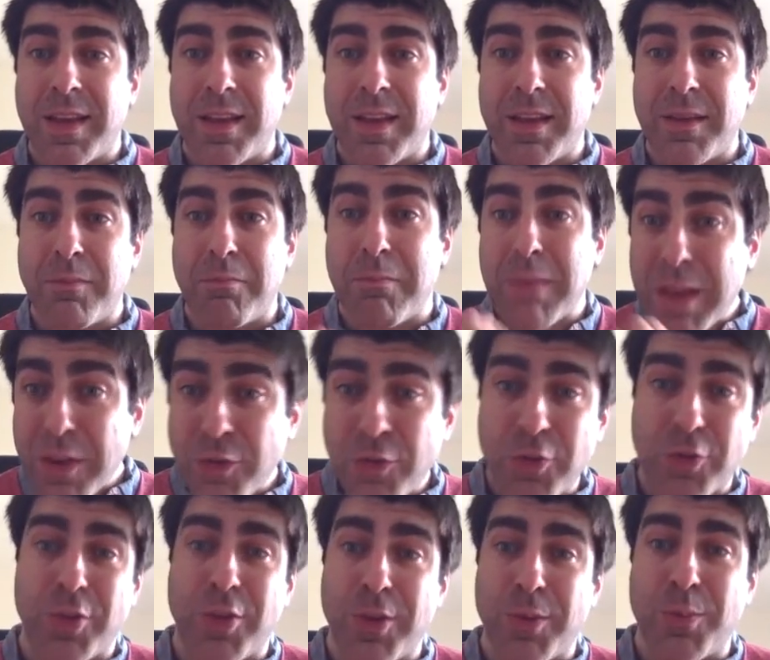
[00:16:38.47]
measure
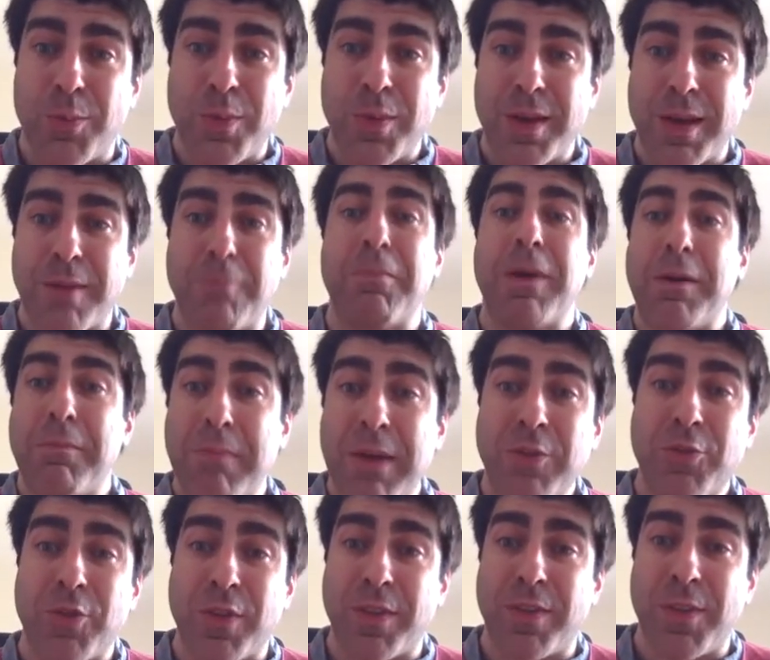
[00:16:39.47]
them, and by
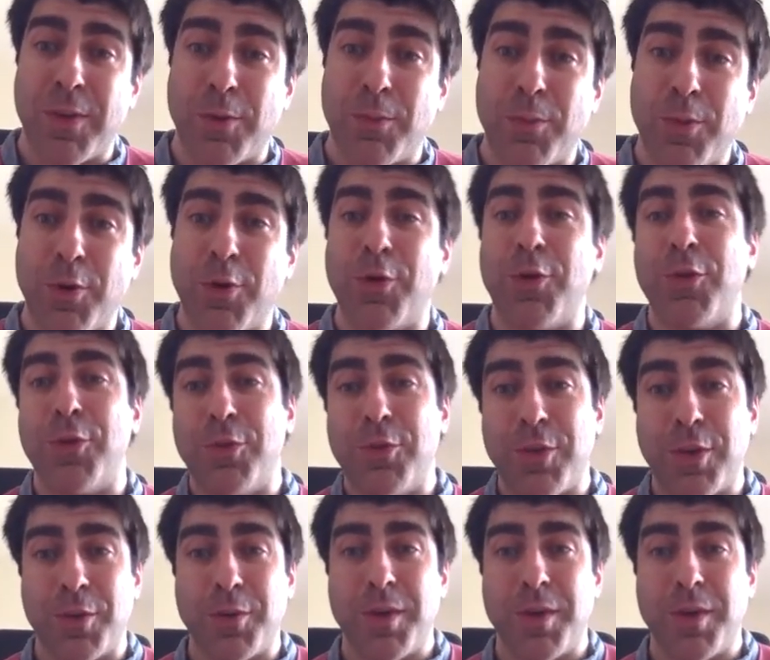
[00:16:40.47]
measuring them also